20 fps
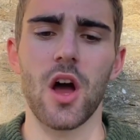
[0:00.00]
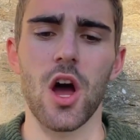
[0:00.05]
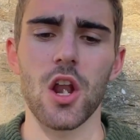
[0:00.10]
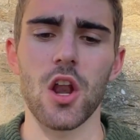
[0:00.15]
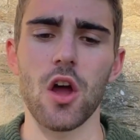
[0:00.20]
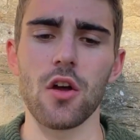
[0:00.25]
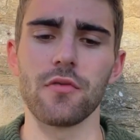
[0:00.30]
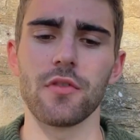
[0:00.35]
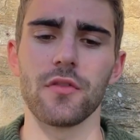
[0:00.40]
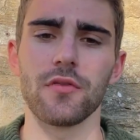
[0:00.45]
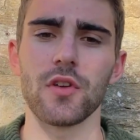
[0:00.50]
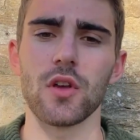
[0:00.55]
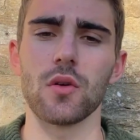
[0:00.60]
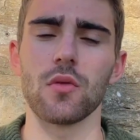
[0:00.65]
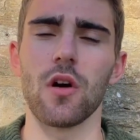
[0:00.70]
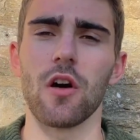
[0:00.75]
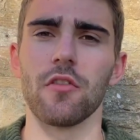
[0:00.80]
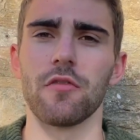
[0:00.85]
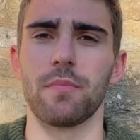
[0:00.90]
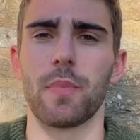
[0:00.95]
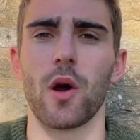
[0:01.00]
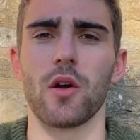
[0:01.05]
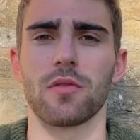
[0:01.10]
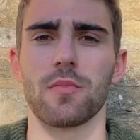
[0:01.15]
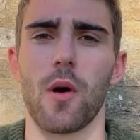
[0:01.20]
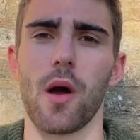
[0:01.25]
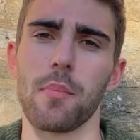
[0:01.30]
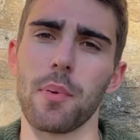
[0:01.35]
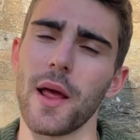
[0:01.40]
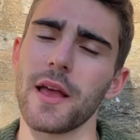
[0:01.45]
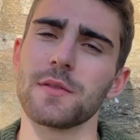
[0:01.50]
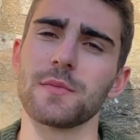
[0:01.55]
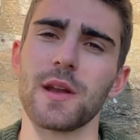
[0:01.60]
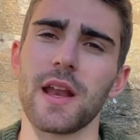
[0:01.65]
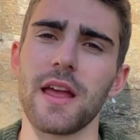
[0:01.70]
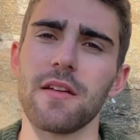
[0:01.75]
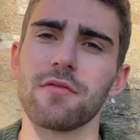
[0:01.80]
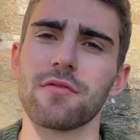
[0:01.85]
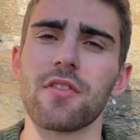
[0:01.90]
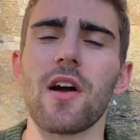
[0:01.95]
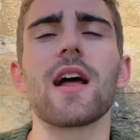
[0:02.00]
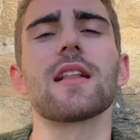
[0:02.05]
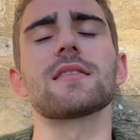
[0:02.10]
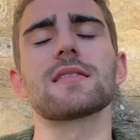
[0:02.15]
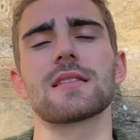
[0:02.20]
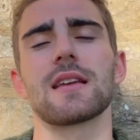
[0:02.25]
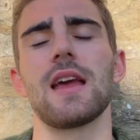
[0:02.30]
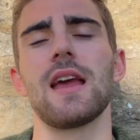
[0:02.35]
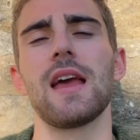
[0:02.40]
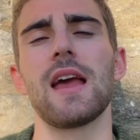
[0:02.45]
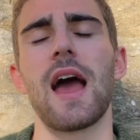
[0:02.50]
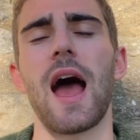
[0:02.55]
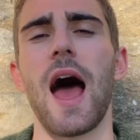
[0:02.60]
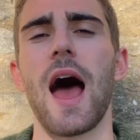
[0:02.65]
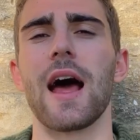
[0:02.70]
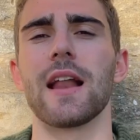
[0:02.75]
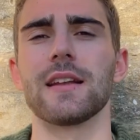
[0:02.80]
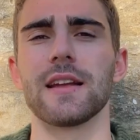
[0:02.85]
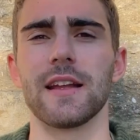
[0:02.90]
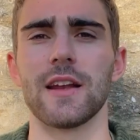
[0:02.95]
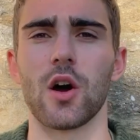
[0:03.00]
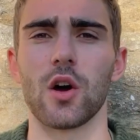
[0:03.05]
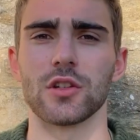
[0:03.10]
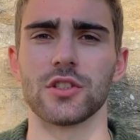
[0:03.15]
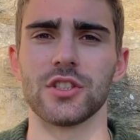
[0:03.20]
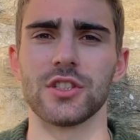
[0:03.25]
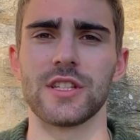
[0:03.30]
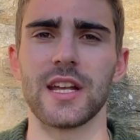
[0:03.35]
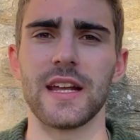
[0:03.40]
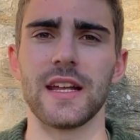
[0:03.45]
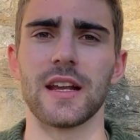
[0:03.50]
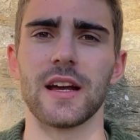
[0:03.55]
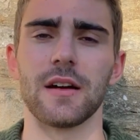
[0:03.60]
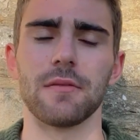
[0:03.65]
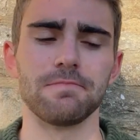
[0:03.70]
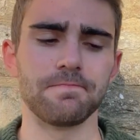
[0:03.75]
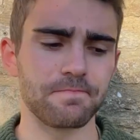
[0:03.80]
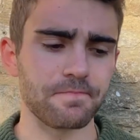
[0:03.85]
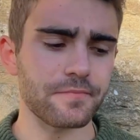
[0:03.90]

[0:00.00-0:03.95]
an overview of both my placement in France and in Argentina.